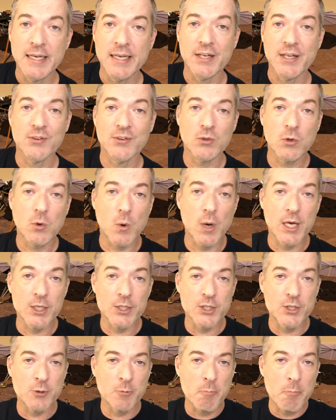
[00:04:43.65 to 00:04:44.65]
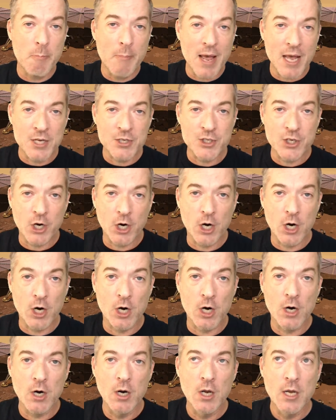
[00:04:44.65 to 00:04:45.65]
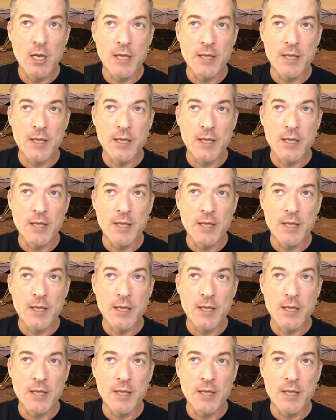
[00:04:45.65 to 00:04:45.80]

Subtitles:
is going to measure